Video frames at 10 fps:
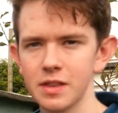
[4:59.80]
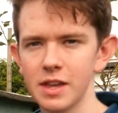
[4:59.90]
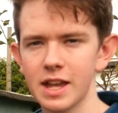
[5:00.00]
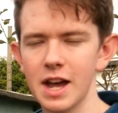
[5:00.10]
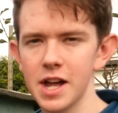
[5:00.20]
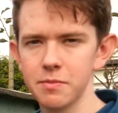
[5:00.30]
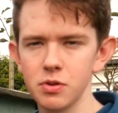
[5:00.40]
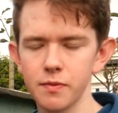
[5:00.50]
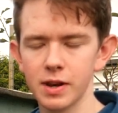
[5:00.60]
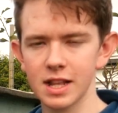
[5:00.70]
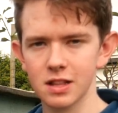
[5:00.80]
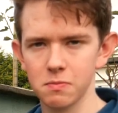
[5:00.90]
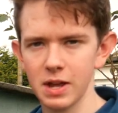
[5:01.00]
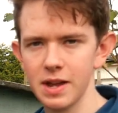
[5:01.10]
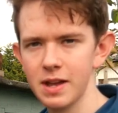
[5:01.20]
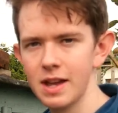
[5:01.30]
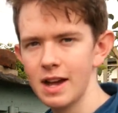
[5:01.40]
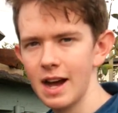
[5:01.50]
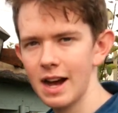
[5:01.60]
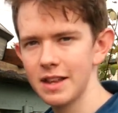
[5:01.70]
they can move a little bit,
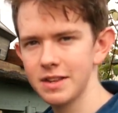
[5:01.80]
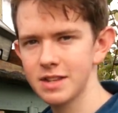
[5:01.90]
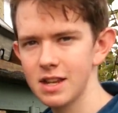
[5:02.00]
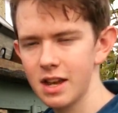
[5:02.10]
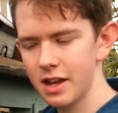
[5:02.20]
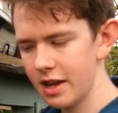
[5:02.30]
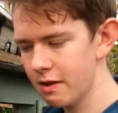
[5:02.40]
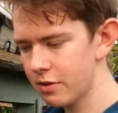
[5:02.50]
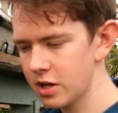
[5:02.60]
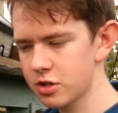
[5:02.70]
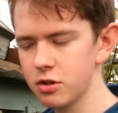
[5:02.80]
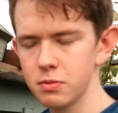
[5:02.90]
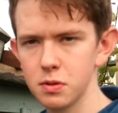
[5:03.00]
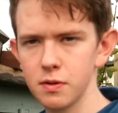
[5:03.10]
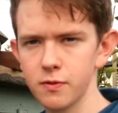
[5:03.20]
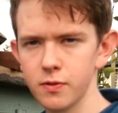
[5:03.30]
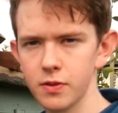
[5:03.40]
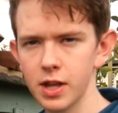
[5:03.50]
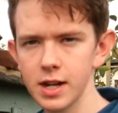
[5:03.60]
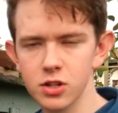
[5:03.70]
and if they do move,
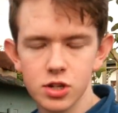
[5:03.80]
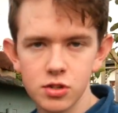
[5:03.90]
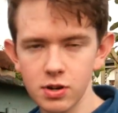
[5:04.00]
then it'll just